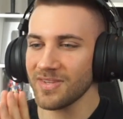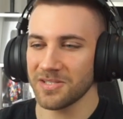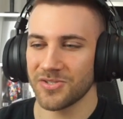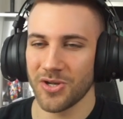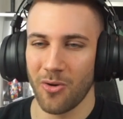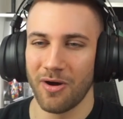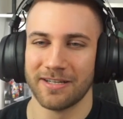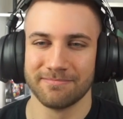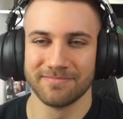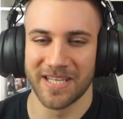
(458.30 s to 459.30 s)
So
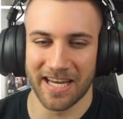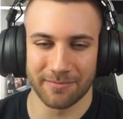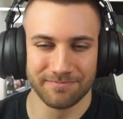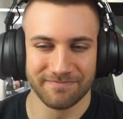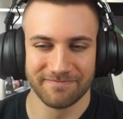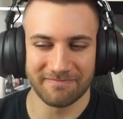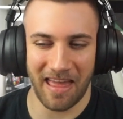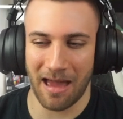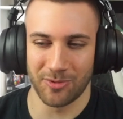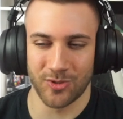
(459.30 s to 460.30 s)
yeah,
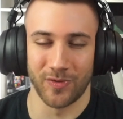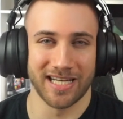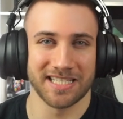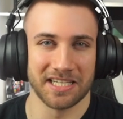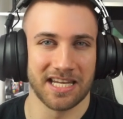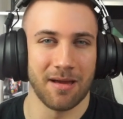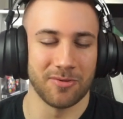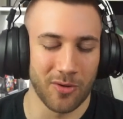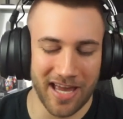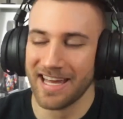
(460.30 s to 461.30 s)
I'm just really excited and
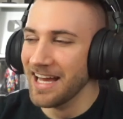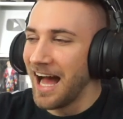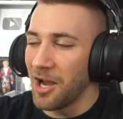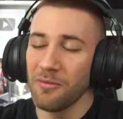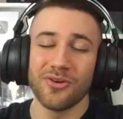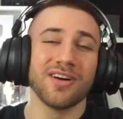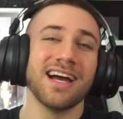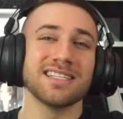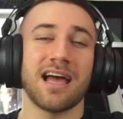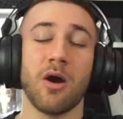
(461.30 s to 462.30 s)
happy. Okay, I love you all,
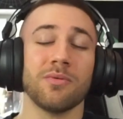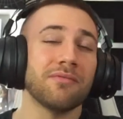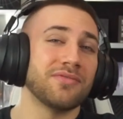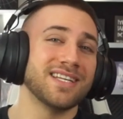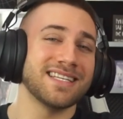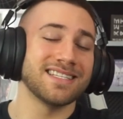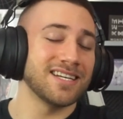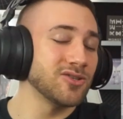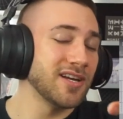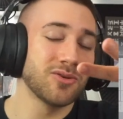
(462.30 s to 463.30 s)
guys. I hope you have a fantastic
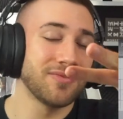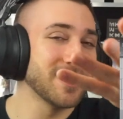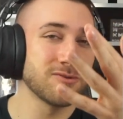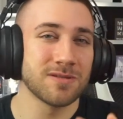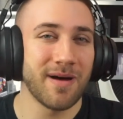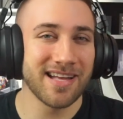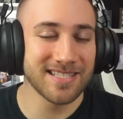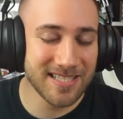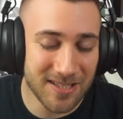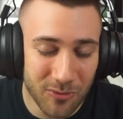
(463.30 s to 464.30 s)
day today. Don't forget to smile.
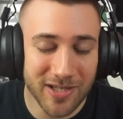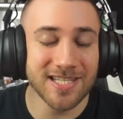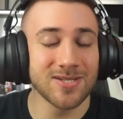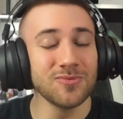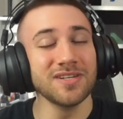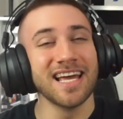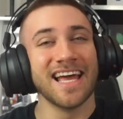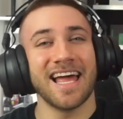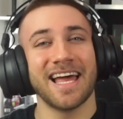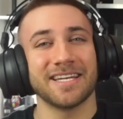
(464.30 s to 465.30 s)
See you really soon,
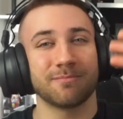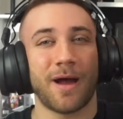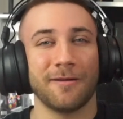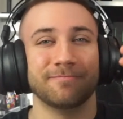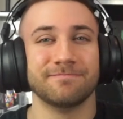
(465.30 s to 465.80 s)
and bye.